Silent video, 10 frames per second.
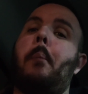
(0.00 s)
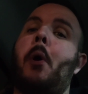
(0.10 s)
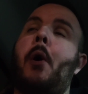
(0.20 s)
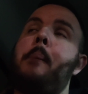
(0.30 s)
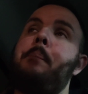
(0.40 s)

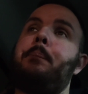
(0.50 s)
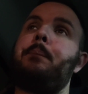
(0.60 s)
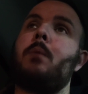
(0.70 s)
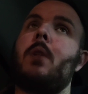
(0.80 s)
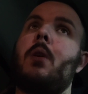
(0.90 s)
But
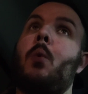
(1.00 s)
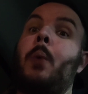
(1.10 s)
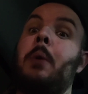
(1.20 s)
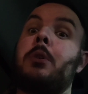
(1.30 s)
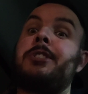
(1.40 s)

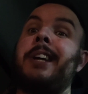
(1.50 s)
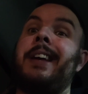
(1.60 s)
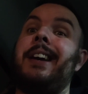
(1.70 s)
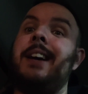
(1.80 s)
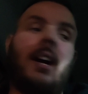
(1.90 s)
we will
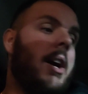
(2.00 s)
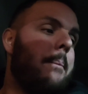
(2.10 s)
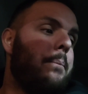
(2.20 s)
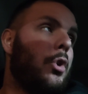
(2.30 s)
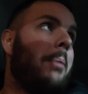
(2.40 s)
see.
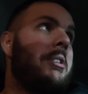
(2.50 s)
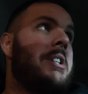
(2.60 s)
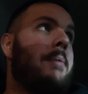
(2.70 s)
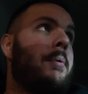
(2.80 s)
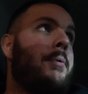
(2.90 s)
Got
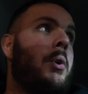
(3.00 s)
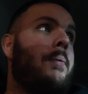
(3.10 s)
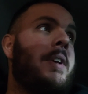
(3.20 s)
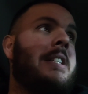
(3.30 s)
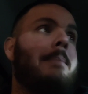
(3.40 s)
myself a few
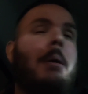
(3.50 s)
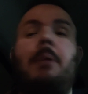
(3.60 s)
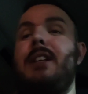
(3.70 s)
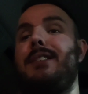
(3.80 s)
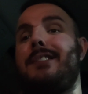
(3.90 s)
fizzy
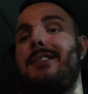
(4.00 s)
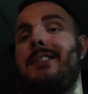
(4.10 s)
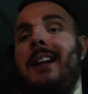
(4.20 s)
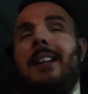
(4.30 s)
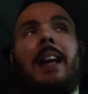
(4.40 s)

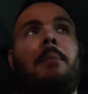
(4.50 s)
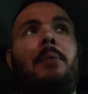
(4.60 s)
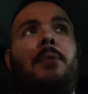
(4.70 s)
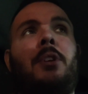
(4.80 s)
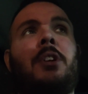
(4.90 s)
bubblers that'll get me
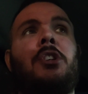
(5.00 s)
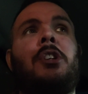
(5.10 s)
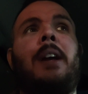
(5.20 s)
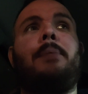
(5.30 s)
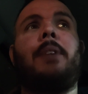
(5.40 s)
through the
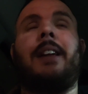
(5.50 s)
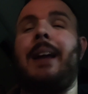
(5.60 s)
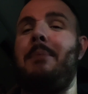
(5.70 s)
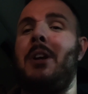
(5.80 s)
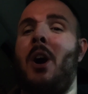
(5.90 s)
shift,
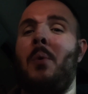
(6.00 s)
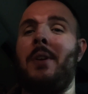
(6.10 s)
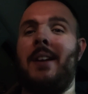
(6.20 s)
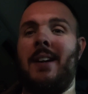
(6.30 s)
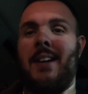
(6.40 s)
get me
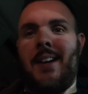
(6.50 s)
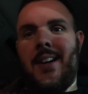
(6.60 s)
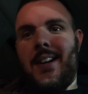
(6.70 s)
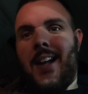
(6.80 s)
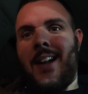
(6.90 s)
going.
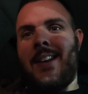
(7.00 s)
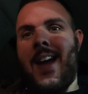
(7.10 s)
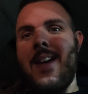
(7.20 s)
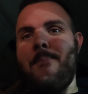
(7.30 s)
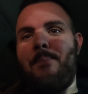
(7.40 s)
And
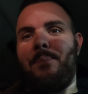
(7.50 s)
yeah,